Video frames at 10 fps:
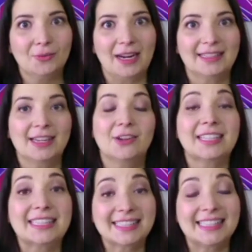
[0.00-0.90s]
ways that you
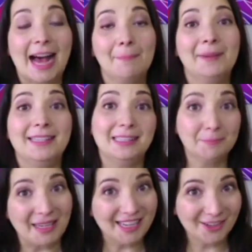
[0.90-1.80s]
can stop
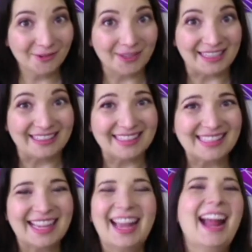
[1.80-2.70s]
spinning your
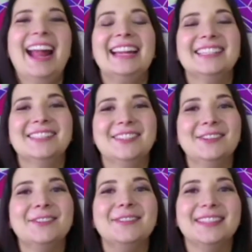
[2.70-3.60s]
wheels and
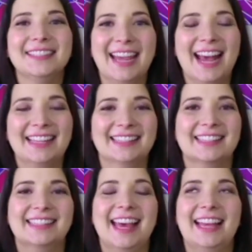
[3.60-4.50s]
do
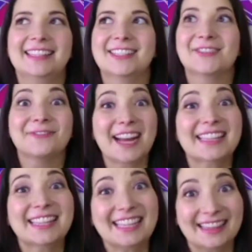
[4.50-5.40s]
tasks that
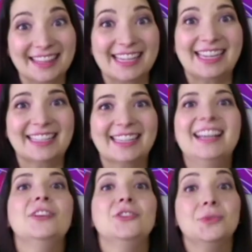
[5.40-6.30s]
directly lead
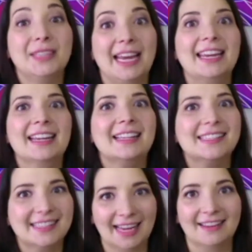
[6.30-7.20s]
to getting
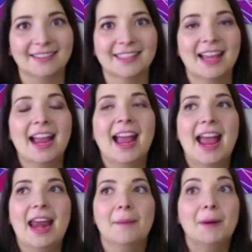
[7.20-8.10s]
sales.
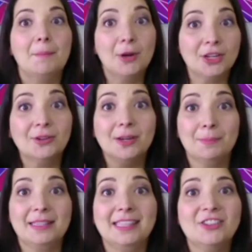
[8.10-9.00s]
And I'm going to put you in a
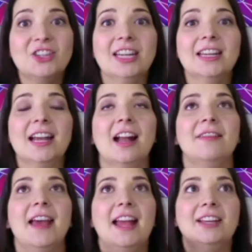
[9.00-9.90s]
position
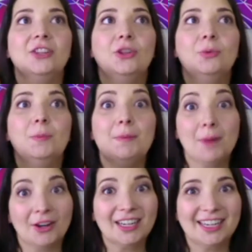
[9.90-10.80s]
that you will be
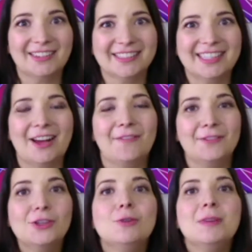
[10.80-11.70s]
marketing yourself
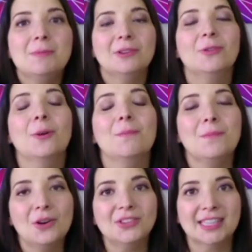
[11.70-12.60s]
to people who are
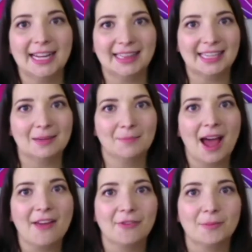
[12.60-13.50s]
most likely to
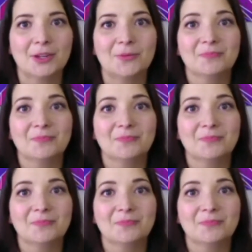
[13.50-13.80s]
buy from you